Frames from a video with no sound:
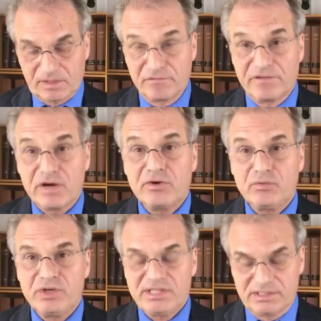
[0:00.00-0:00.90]
Very
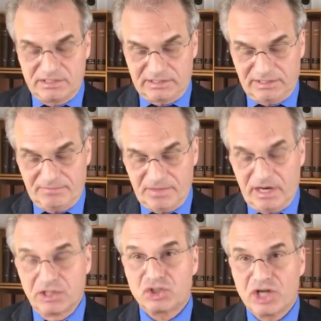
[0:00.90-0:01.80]
recently,
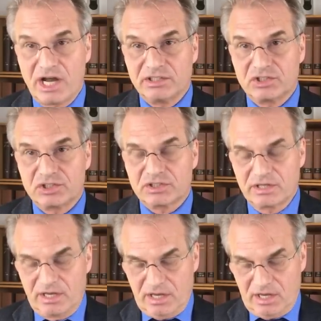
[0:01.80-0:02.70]
a judge,
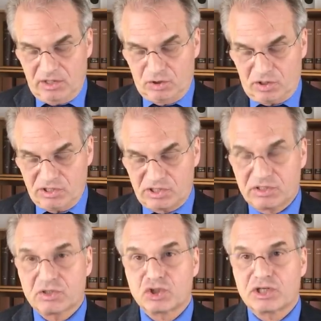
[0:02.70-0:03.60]

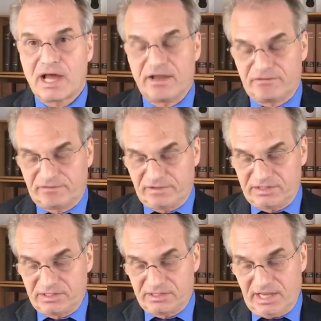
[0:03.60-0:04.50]
Thorsten Schleif
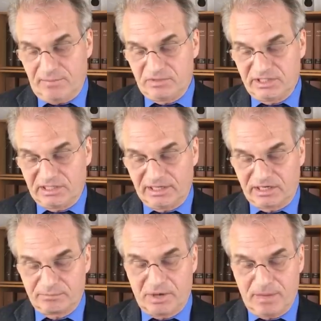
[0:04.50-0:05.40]
is his name,
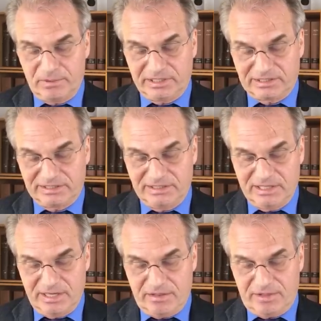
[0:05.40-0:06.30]
declared publicly
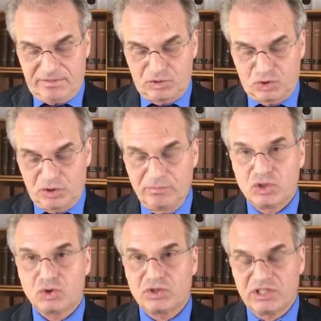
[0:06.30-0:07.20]
that the
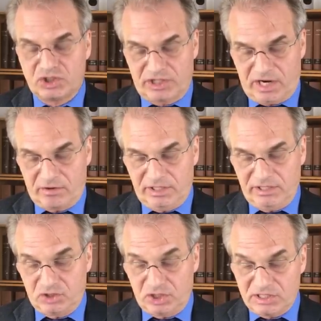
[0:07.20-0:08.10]
German
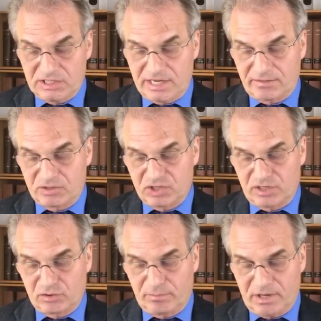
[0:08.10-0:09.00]
judiciary, just like the
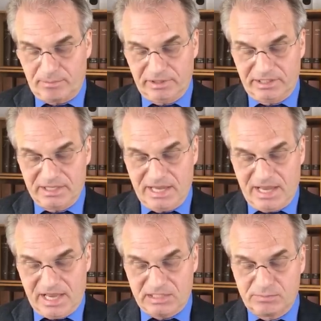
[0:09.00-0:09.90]
general public,
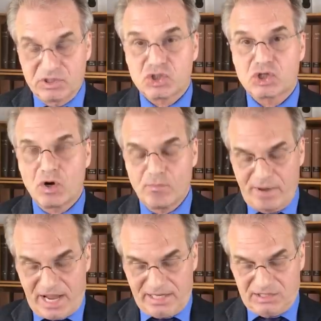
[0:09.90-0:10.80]
has been so
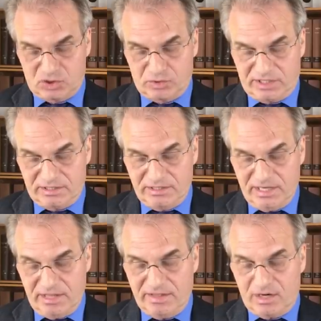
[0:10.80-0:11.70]
panic-stricken
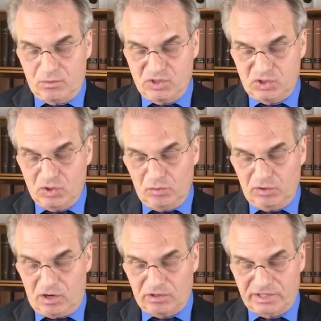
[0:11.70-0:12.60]
that it was no
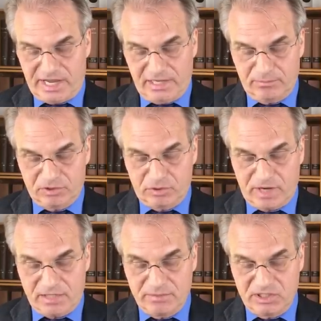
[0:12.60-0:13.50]
longer able to
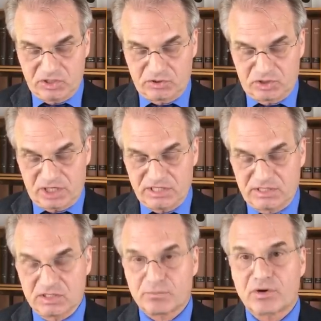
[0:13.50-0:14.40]
administer
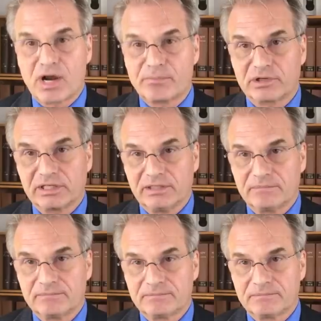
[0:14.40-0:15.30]
justice properly.
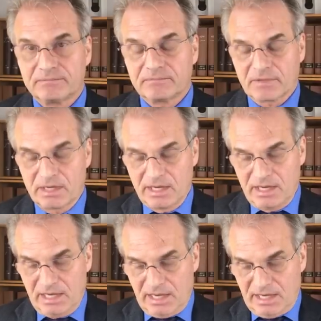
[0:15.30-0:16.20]

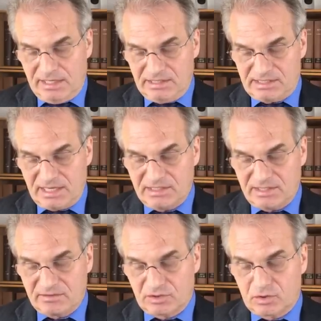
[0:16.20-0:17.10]
He says
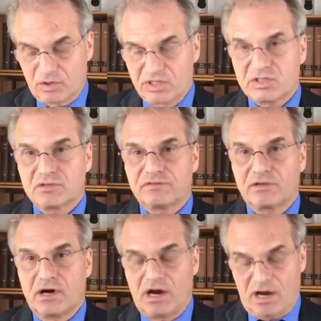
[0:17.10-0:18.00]
that the courts of
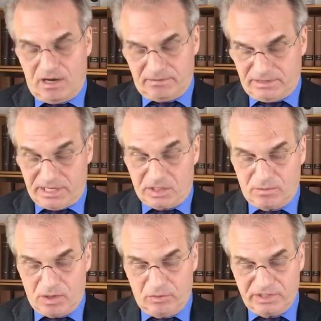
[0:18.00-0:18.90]
law, and I
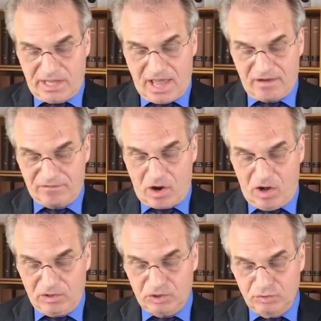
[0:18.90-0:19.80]
quote, have
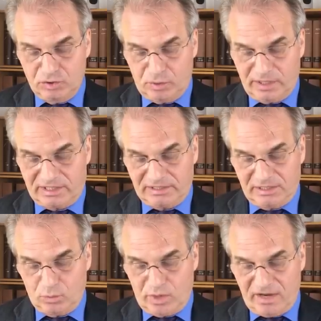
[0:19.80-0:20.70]
all too
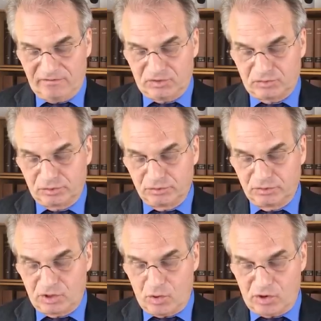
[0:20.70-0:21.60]
quickly waved
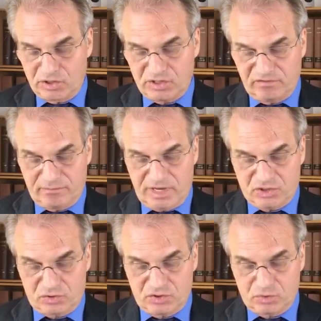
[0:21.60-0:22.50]
through coercive
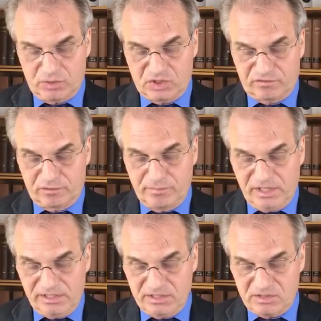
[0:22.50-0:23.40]
measures which for
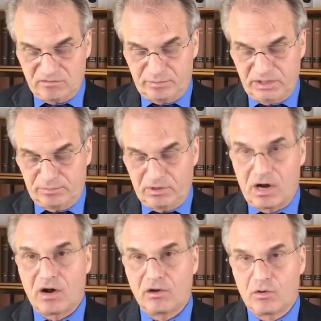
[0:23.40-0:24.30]
millions of people
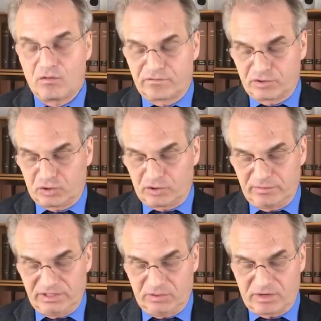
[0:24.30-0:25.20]
all over
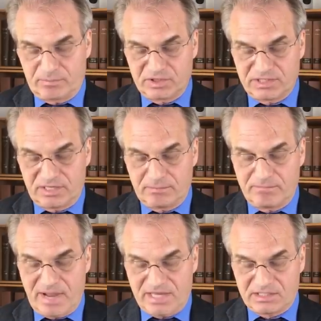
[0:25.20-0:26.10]
Germany represent
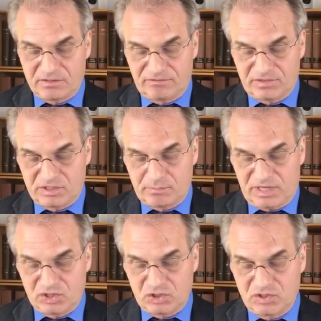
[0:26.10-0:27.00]
massive
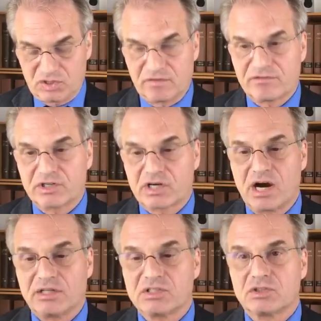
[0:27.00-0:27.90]
suspensions of their
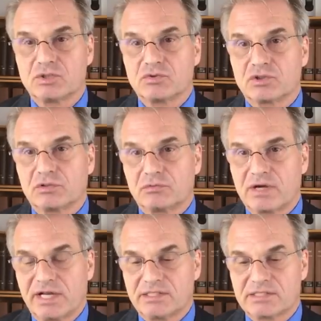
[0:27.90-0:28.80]
constitutional
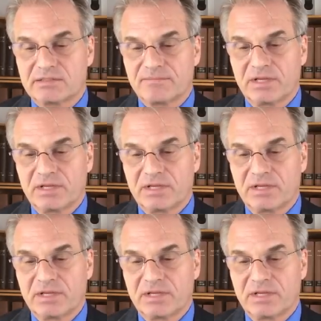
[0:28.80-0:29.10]
rights.